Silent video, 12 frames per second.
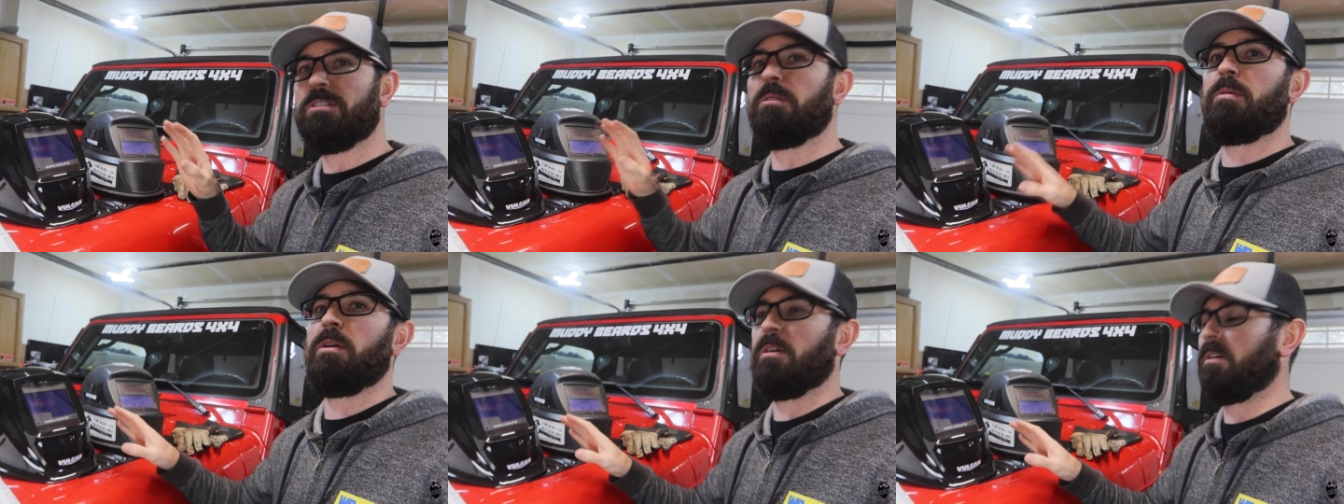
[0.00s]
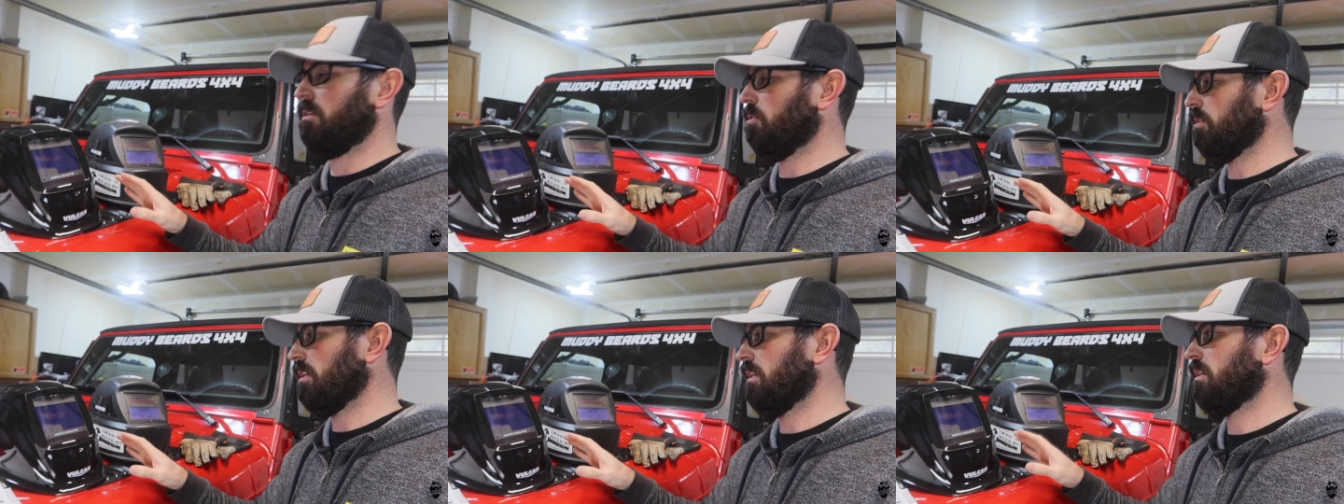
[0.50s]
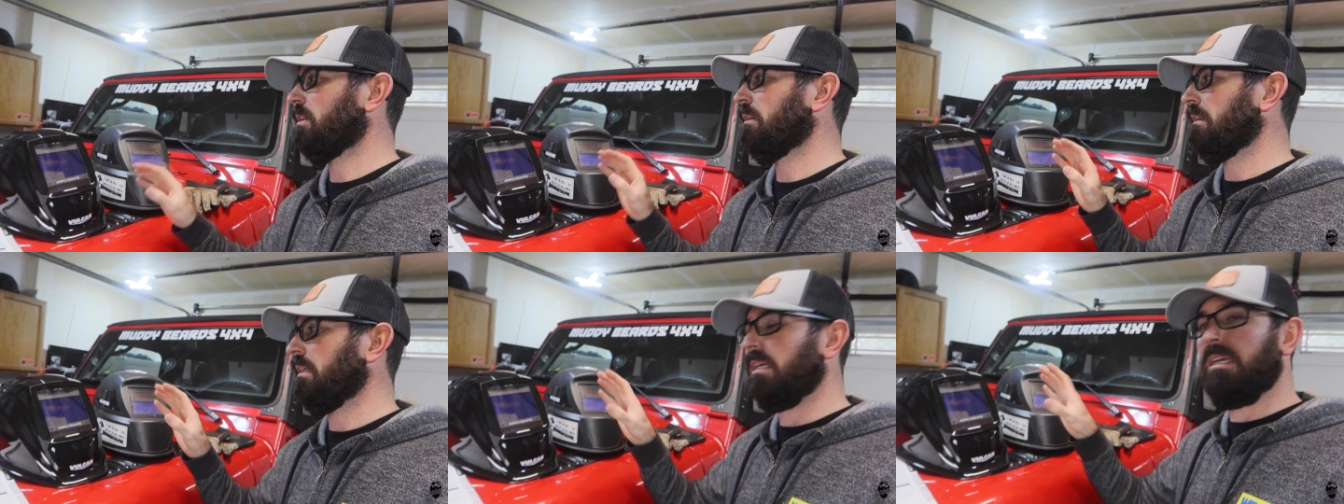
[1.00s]
superiority
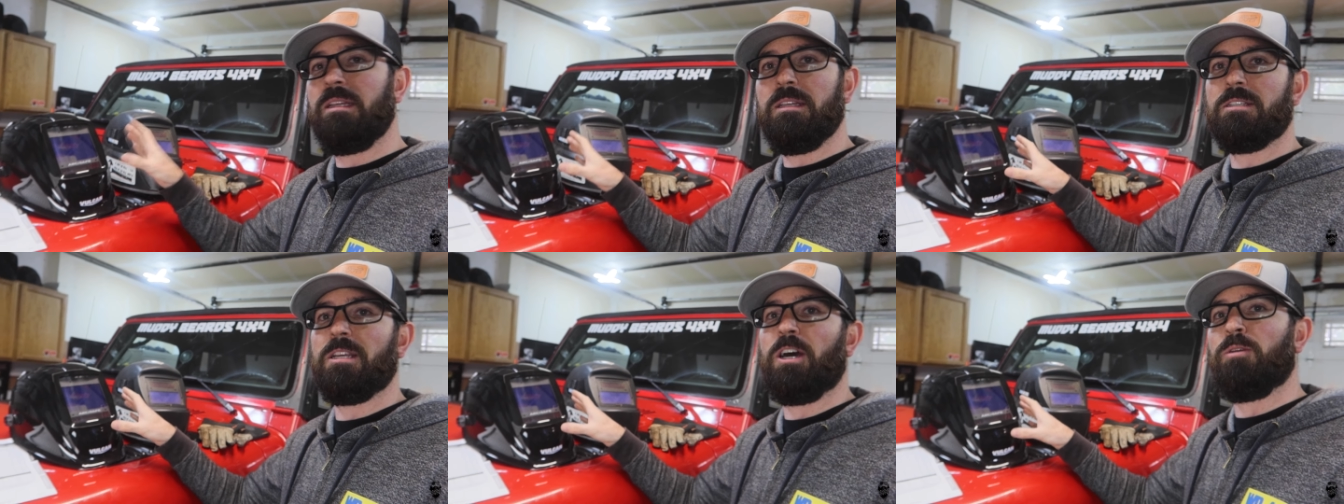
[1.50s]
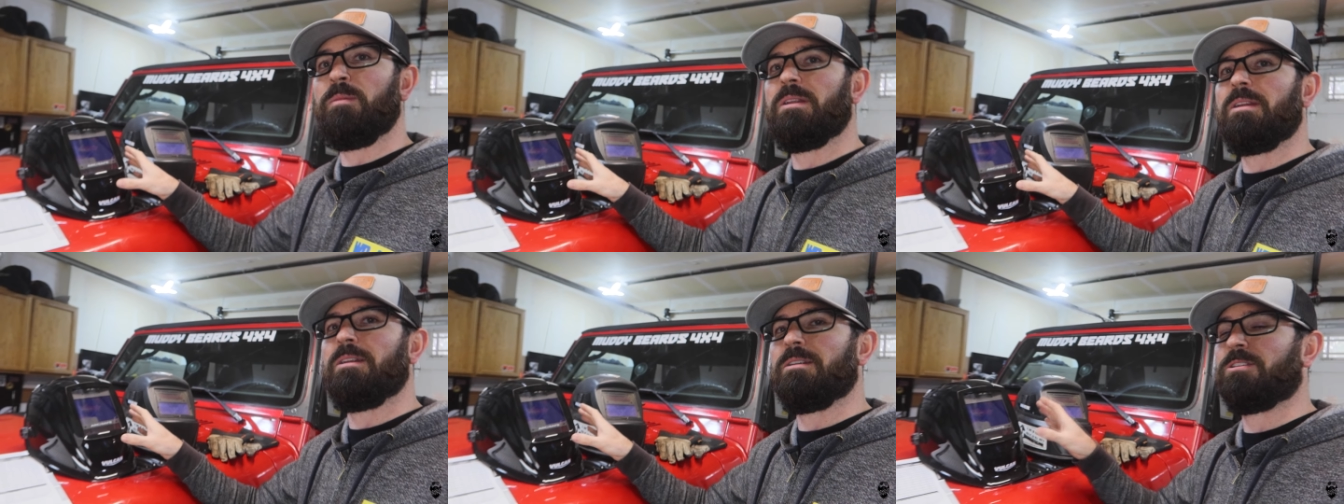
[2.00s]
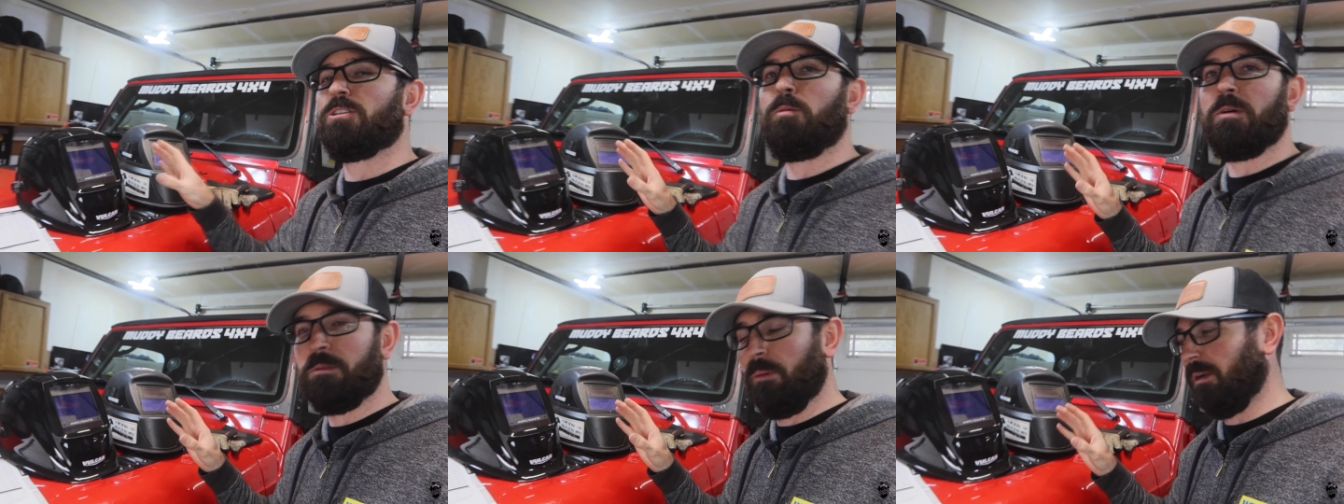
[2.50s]
in this helmet. It is so
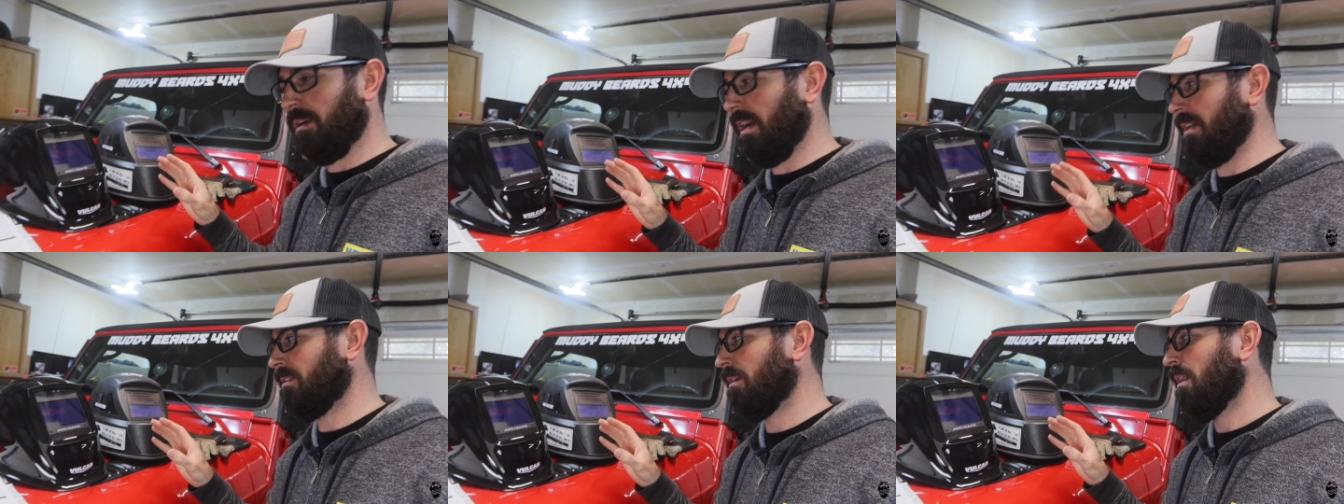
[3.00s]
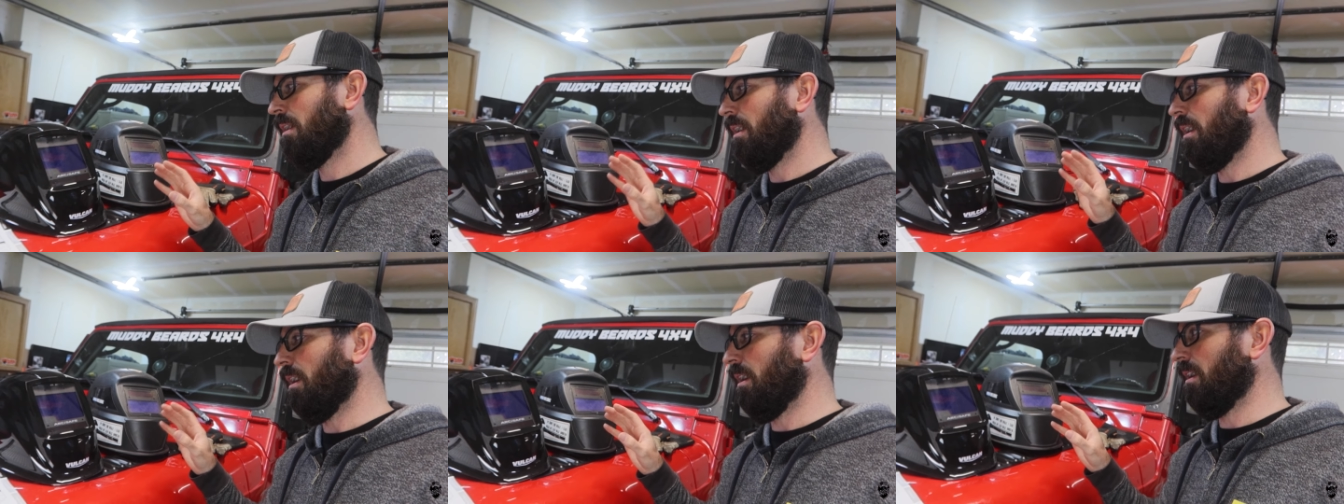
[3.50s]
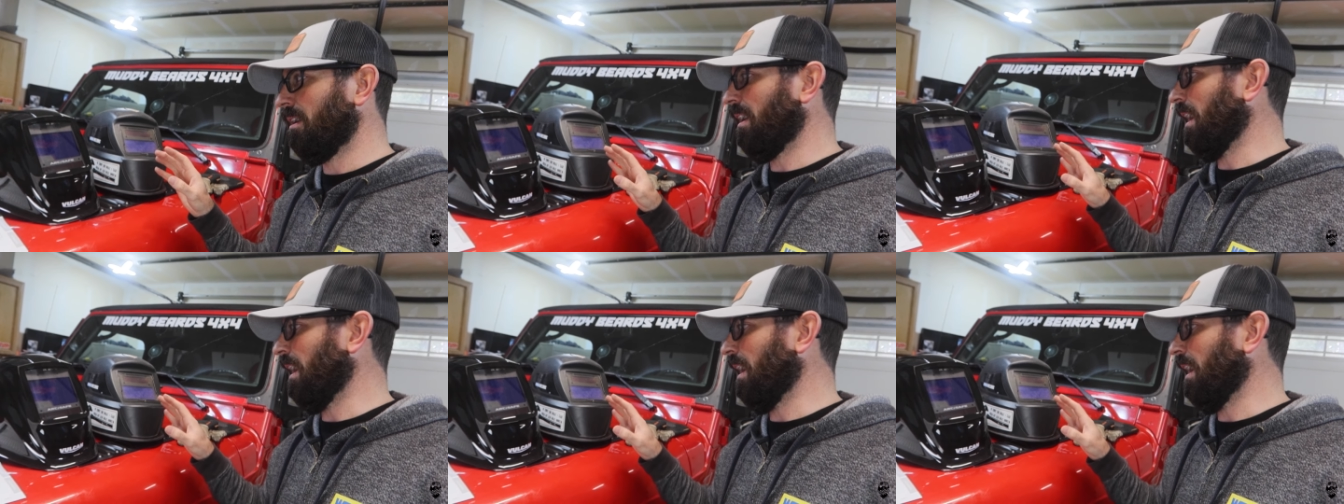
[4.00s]
much better, guys. Uh,